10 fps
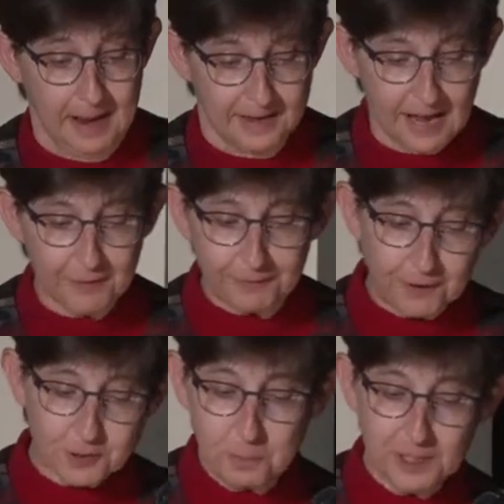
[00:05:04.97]
Now, the
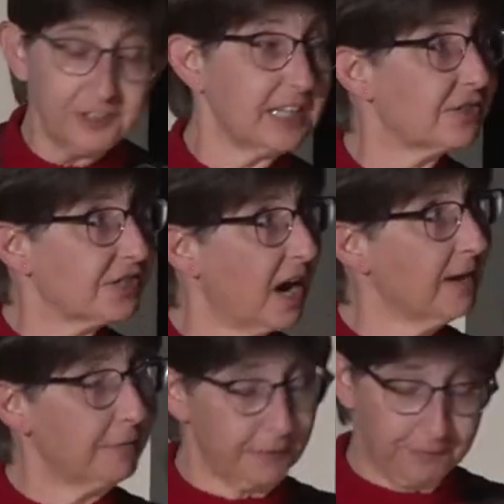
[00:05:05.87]
first building
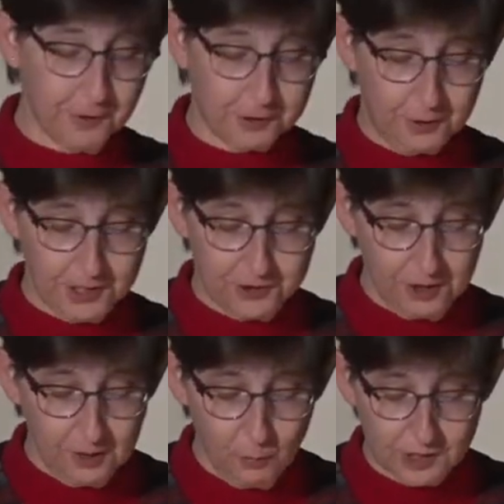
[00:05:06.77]
site for First
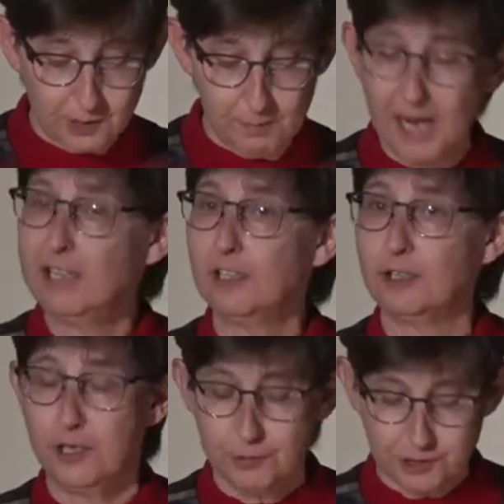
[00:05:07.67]
Christian was at Main and
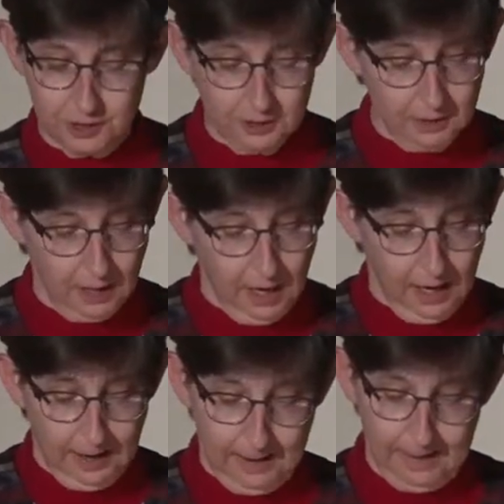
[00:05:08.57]
Houston
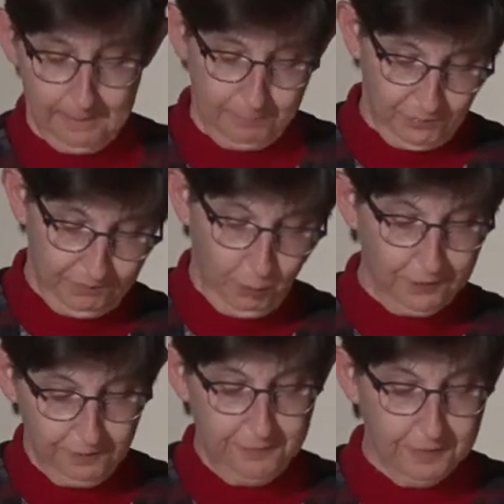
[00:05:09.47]
um,
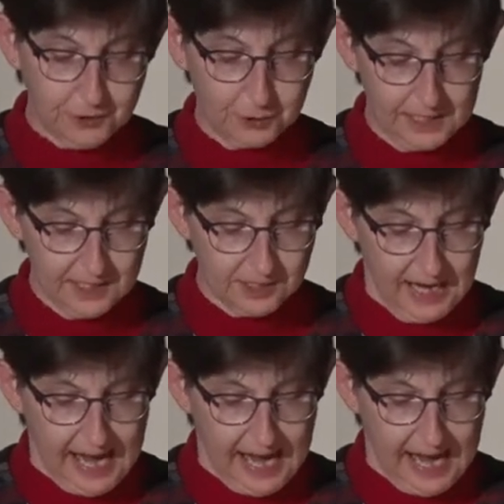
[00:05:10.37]
4th and 5th Streets.